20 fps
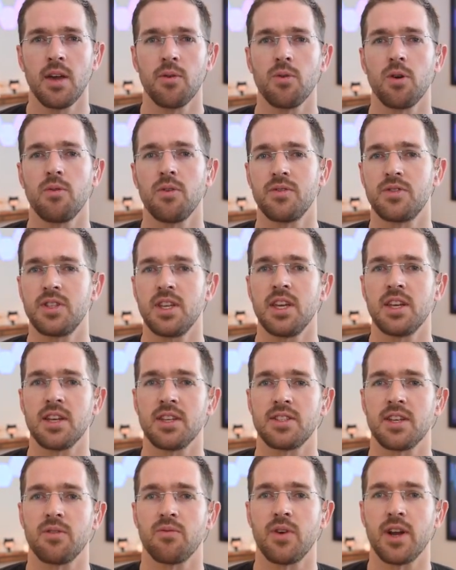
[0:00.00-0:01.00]
And what we've seen
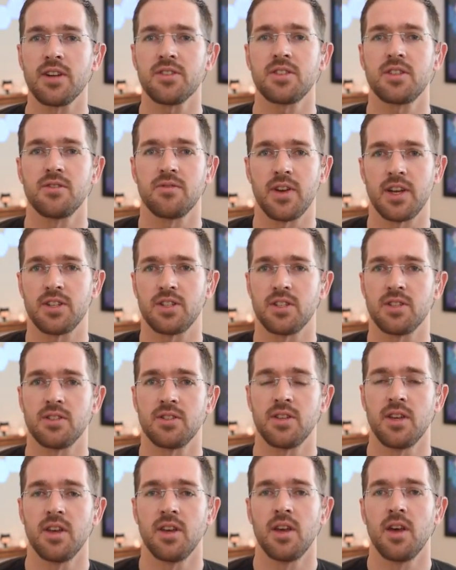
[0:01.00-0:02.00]
is that Rails
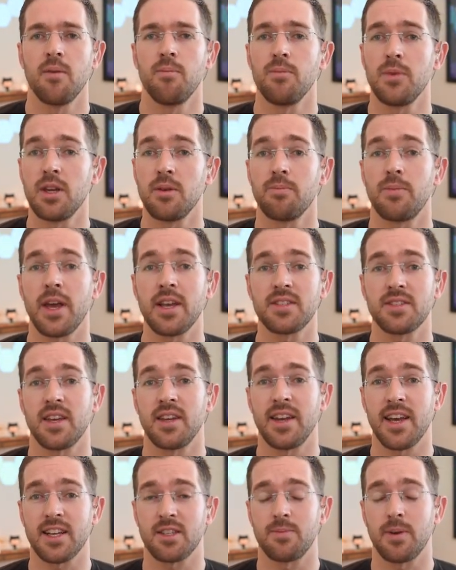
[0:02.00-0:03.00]
conventions mean
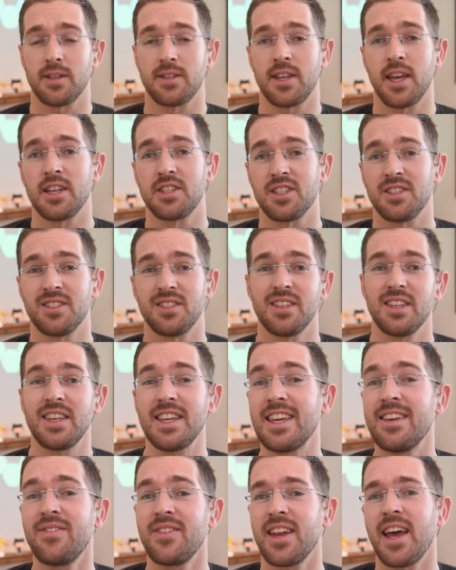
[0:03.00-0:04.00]
baseline expectations
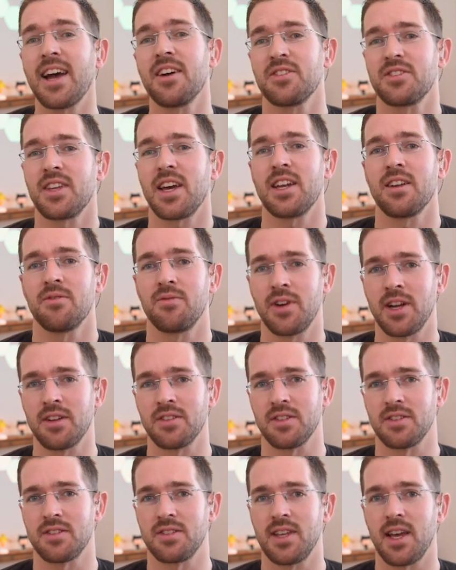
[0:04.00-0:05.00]
even outside of
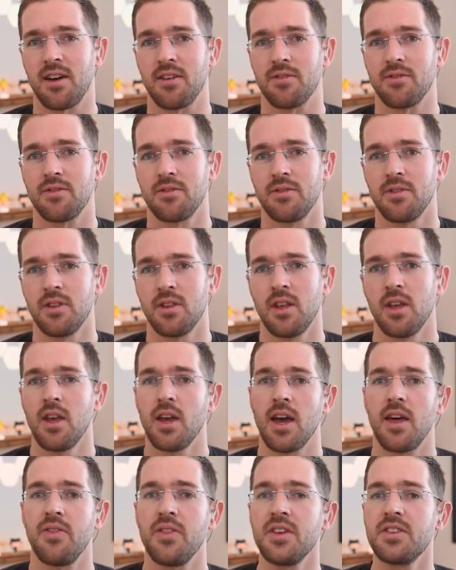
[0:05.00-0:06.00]
Rails itself.
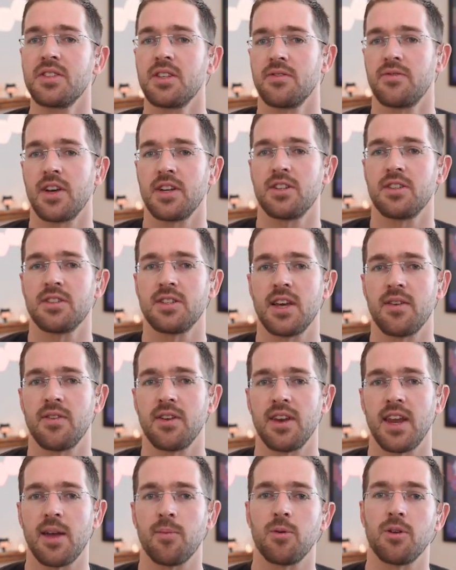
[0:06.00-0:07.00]
And these conventions have
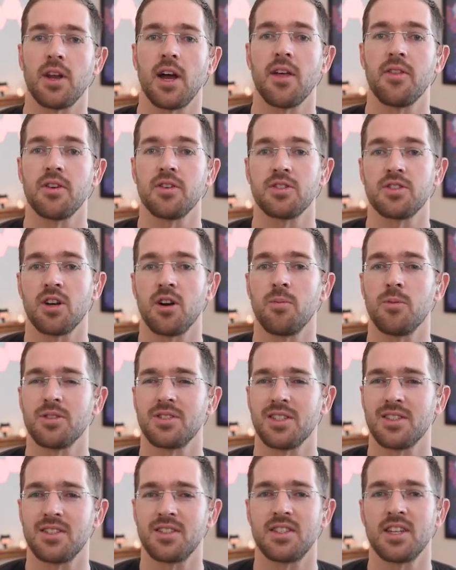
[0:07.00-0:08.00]
enabled others to
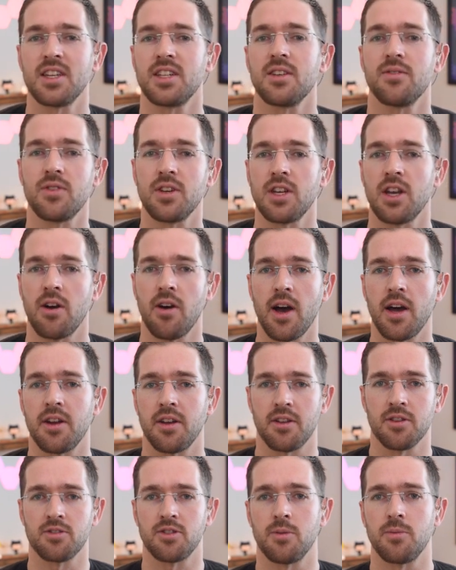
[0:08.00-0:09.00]
almost instinctively how to
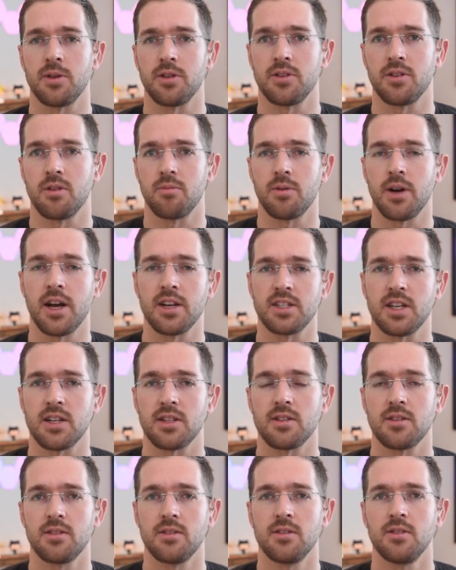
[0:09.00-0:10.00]
contribute to the
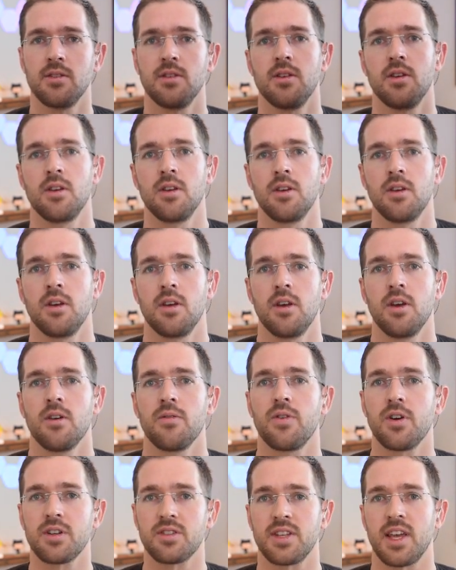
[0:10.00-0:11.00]
project. For